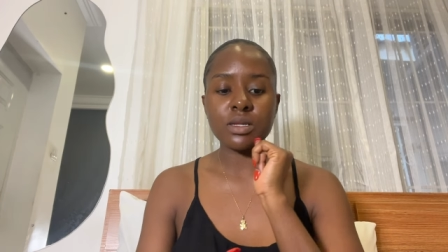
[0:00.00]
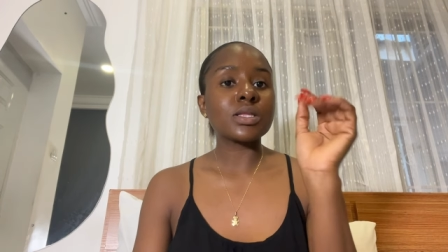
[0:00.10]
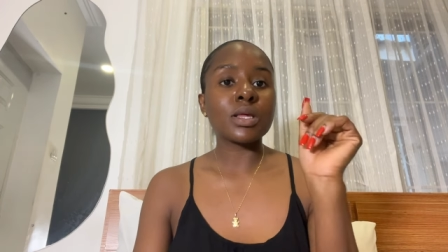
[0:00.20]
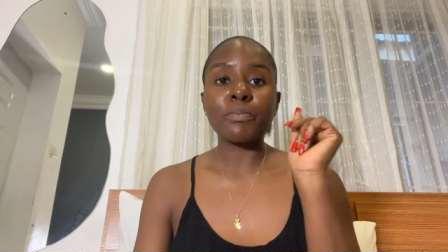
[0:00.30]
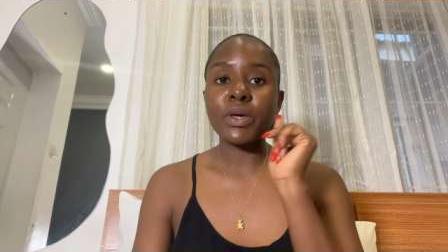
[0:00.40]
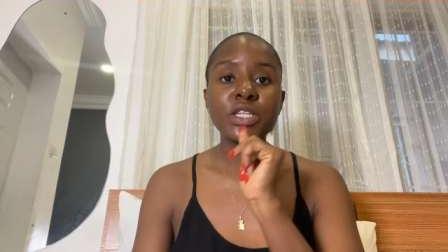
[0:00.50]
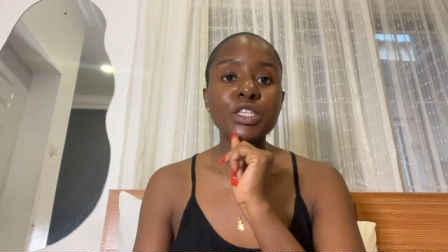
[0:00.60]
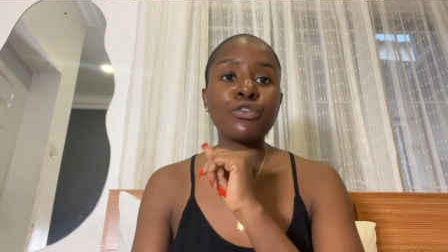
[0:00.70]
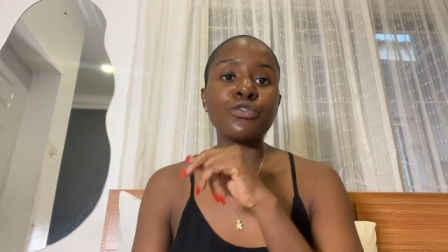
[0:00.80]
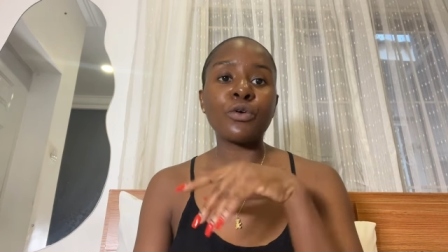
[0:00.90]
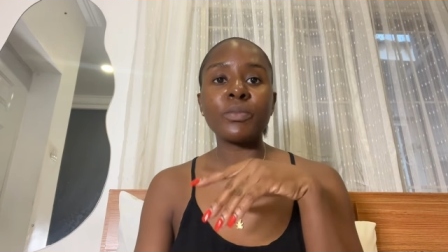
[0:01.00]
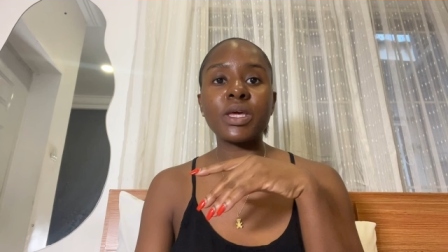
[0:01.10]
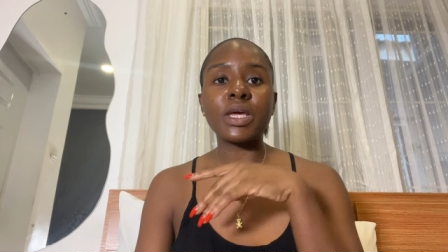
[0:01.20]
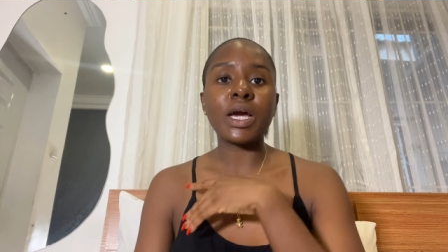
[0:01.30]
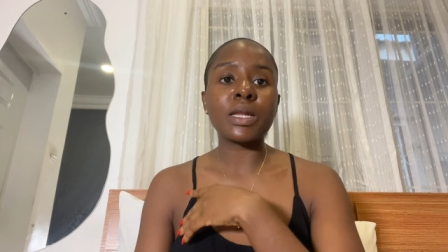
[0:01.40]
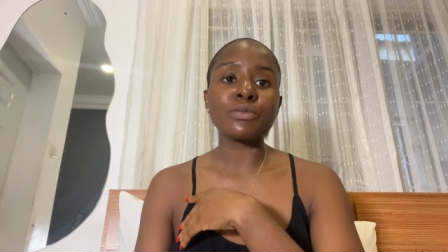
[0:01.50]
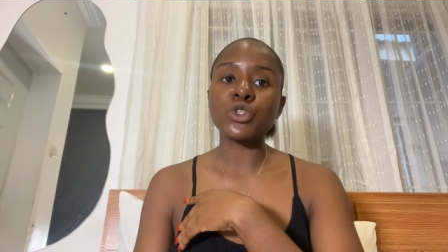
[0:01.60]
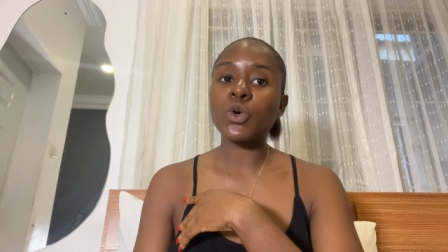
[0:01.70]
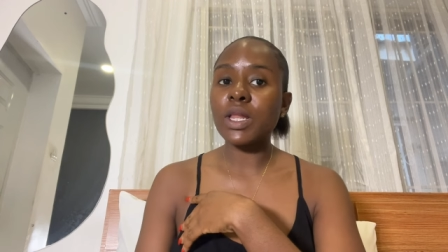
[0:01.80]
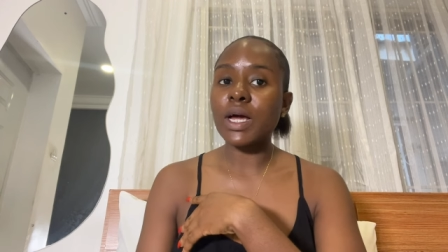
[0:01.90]
It's a big deal for me, and I'm
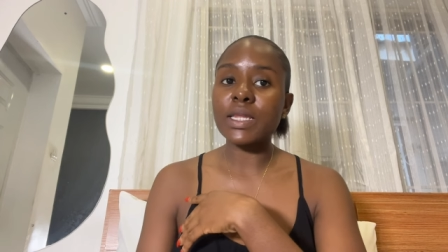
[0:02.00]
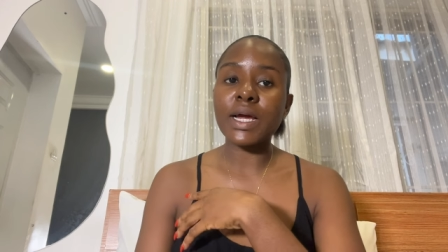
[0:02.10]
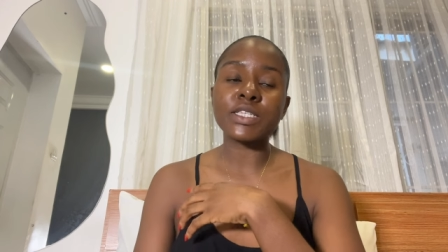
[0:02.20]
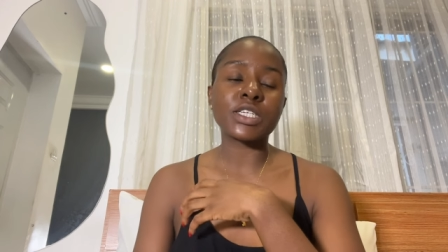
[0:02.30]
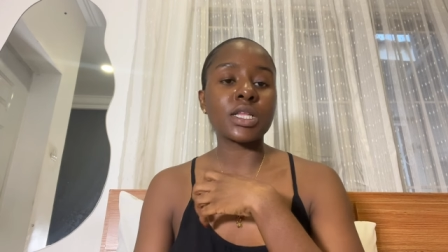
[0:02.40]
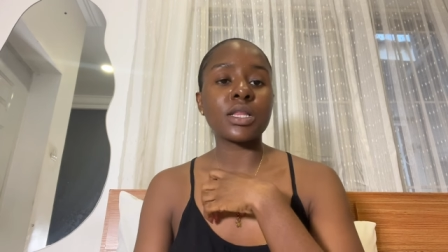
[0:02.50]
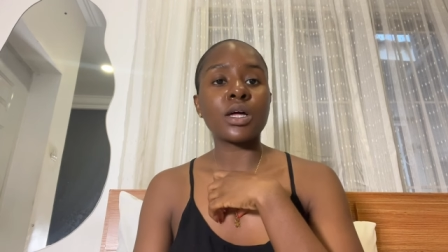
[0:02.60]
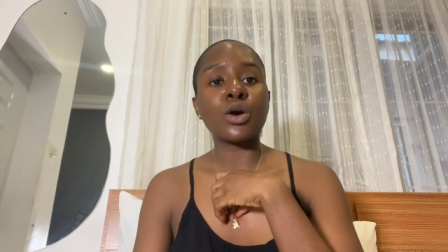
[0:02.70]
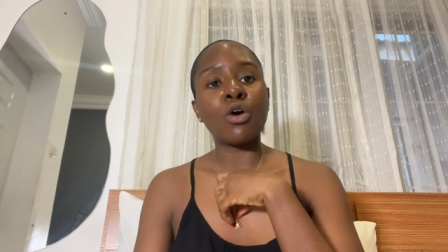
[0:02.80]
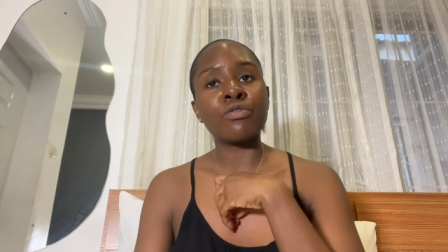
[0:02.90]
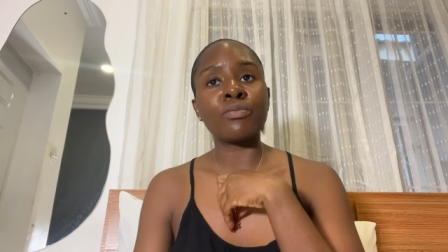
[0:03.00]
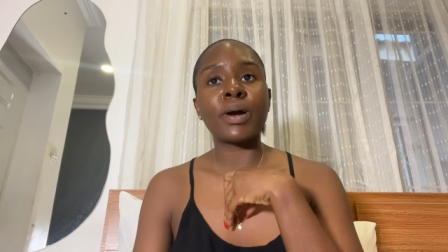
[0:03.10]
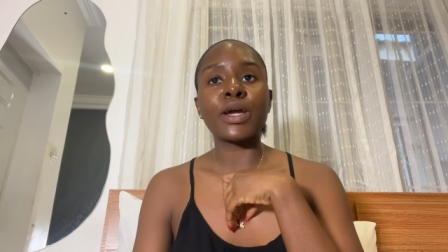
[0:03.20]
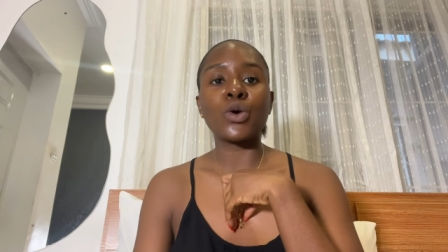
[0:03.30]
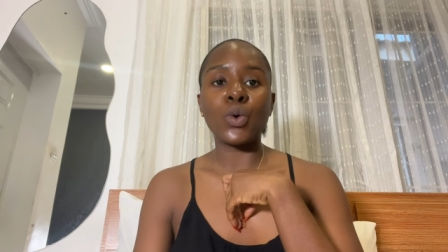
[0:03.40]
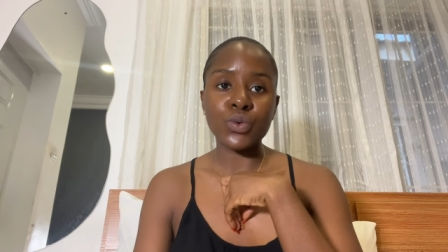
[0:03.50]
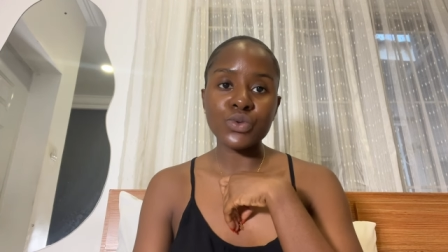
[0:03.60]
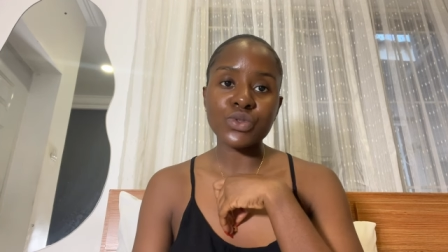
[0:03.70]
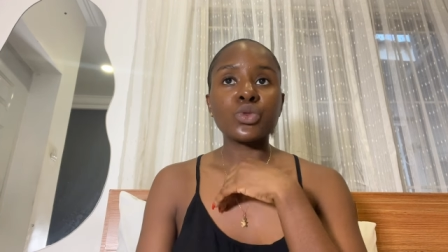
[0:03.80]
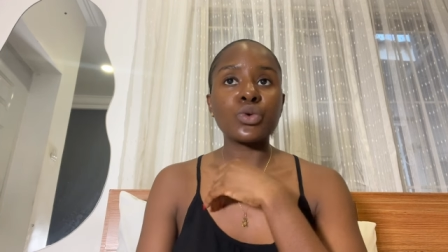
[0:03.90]
so glad I checked that off my
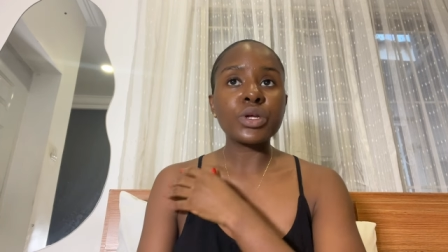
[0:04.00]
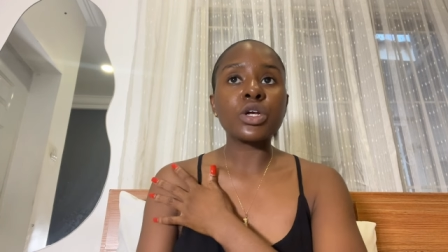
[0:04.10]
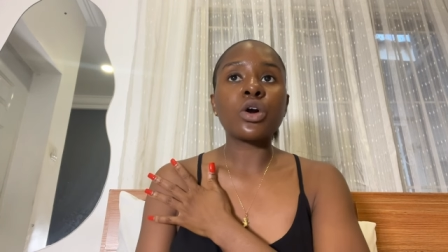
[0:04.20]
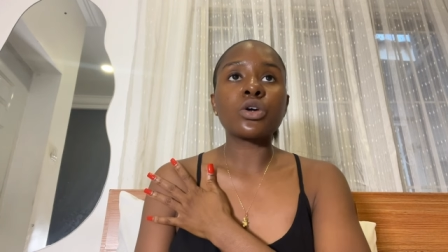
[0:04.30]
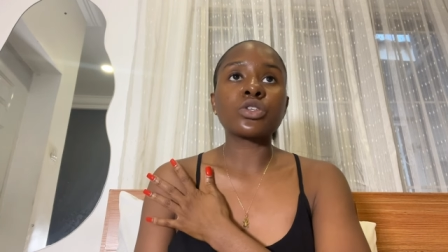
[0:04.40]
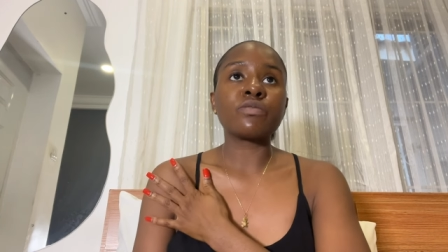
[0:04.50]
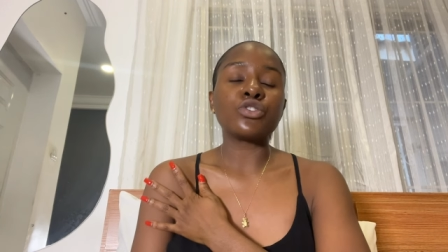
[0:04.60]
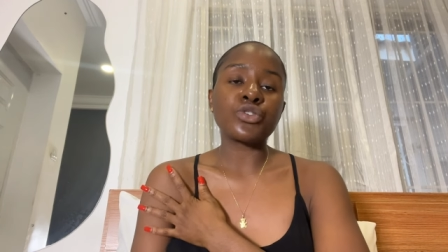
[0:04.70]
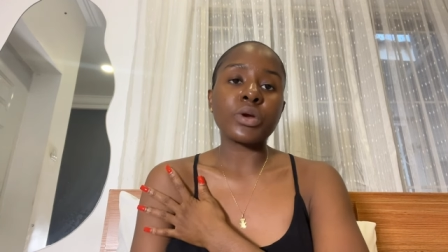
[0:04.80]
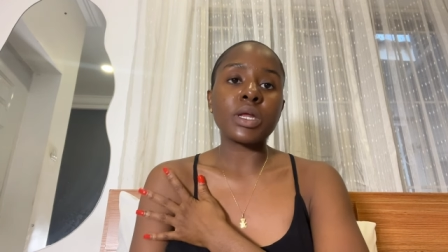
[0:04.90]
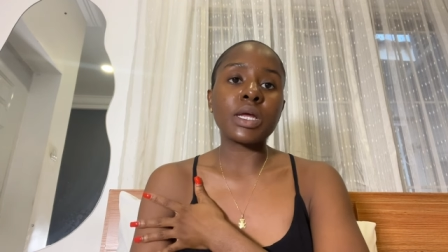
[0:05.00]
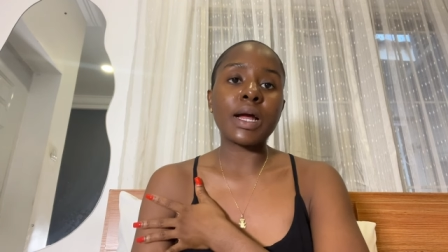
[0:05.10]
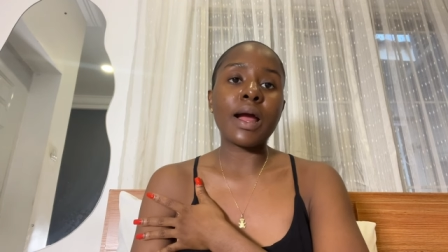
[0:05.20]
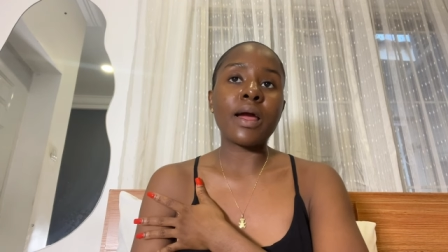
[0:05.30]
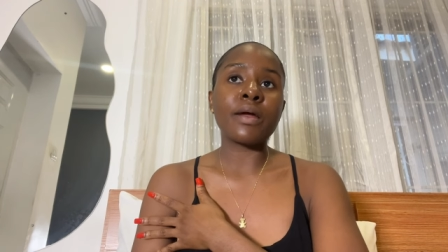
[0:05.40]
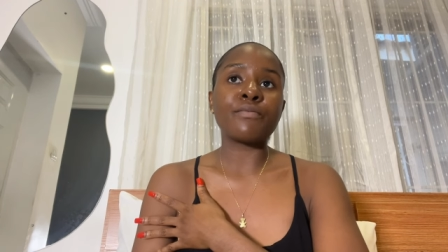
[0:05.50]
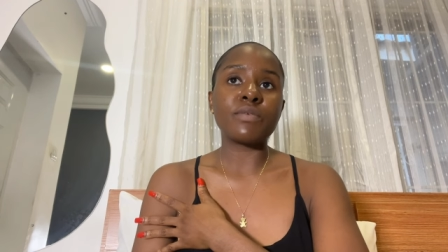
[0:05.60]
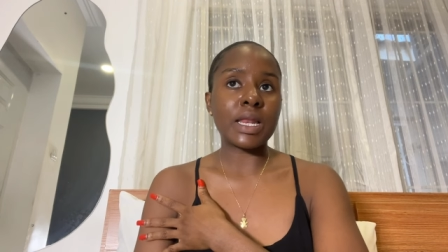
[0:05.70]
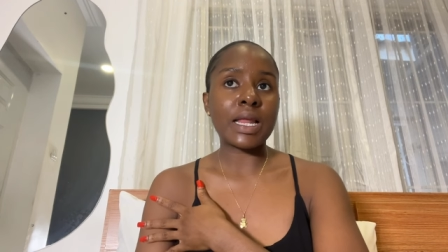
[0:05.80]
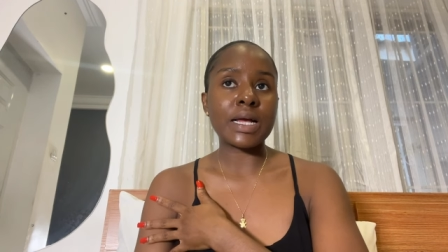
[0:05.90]
goals. During the course of the training, I
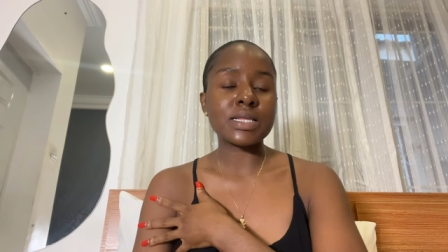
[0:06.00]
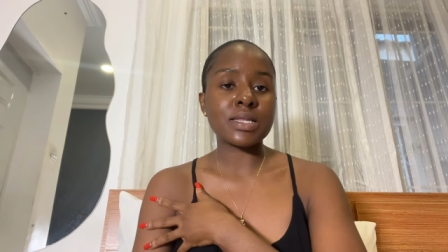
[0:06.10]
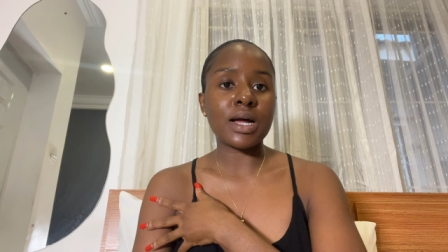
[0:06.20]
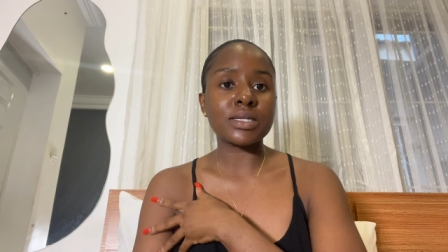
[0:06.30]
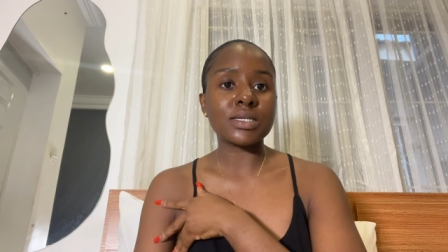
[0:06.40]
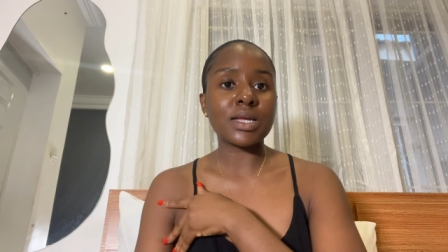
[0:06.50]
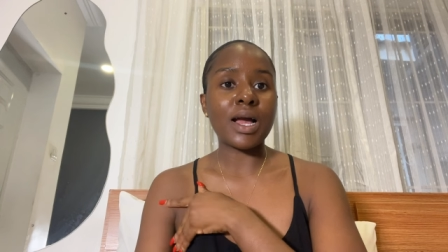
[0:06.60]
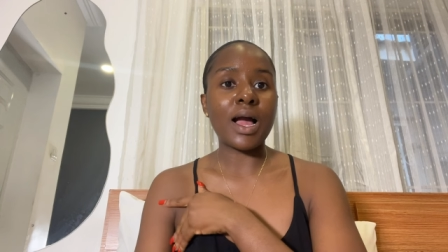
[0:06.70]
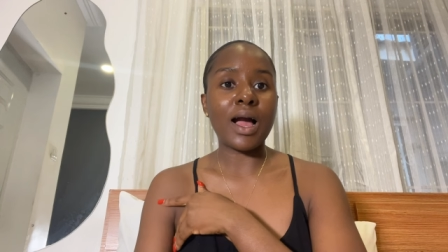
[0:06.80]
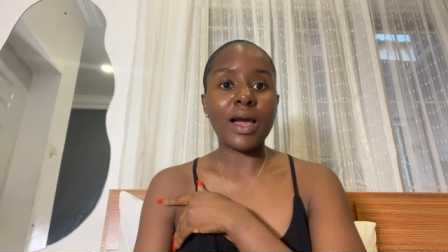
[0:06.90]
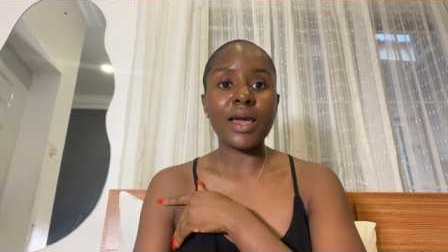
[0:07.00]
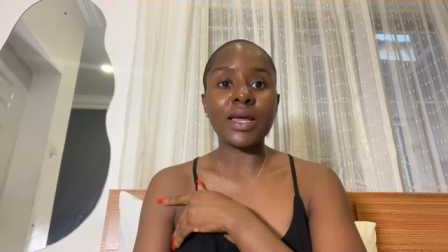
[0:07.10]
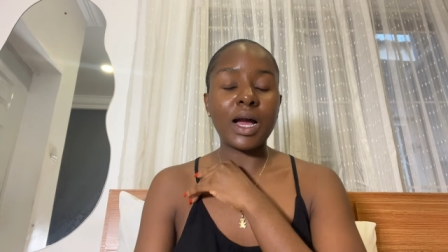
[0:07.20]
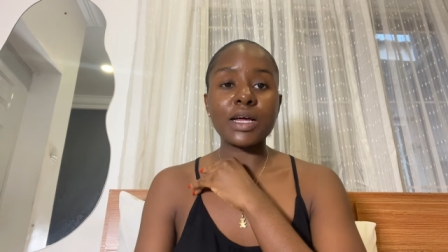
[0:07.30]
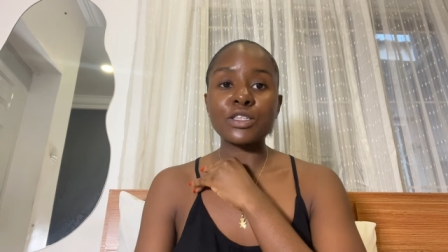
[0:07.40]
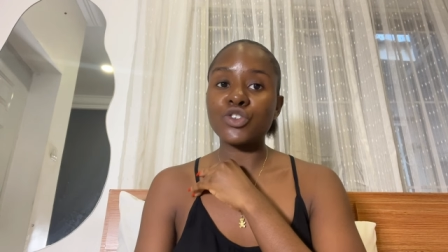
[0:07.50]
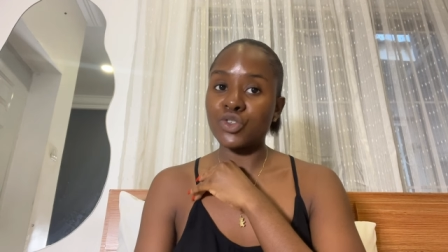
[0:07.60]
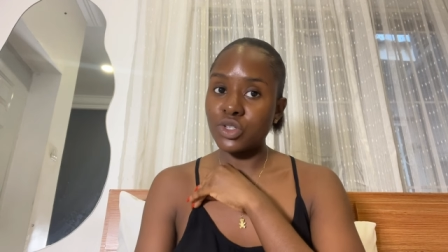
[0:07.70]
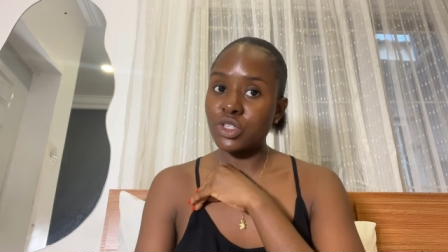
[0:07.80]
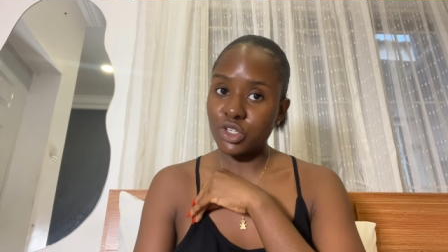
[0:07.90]
realized that I had
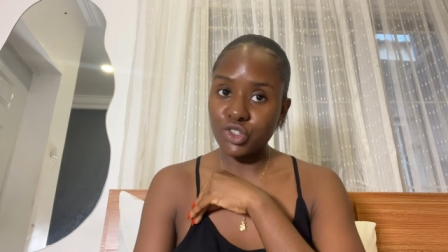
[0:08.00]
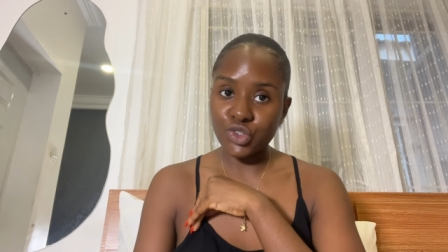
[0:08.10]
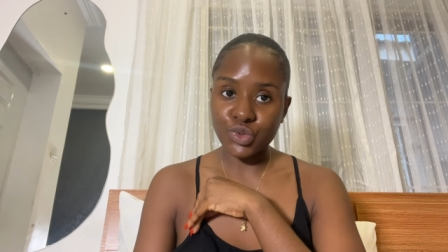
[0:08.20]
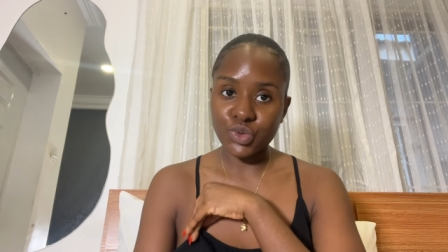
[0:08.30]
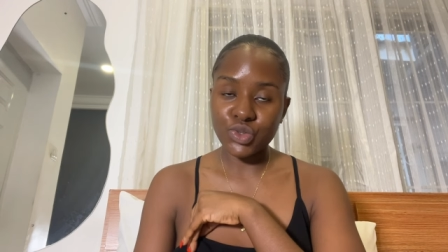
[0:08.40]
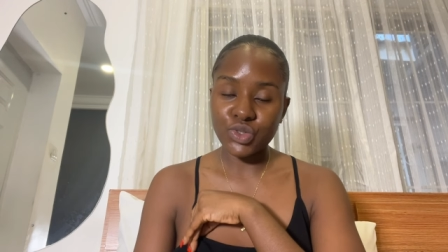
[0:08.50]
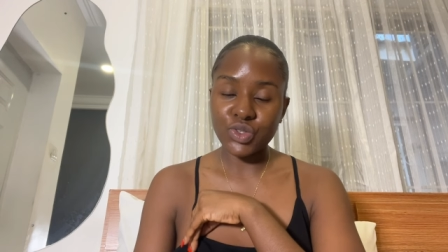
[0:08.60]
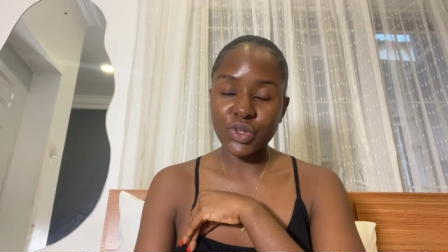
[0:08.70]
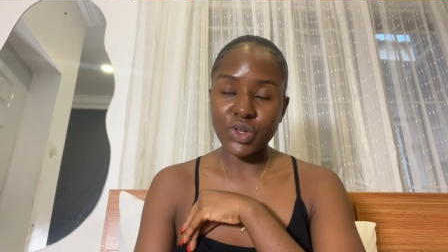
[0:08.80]
trust issues.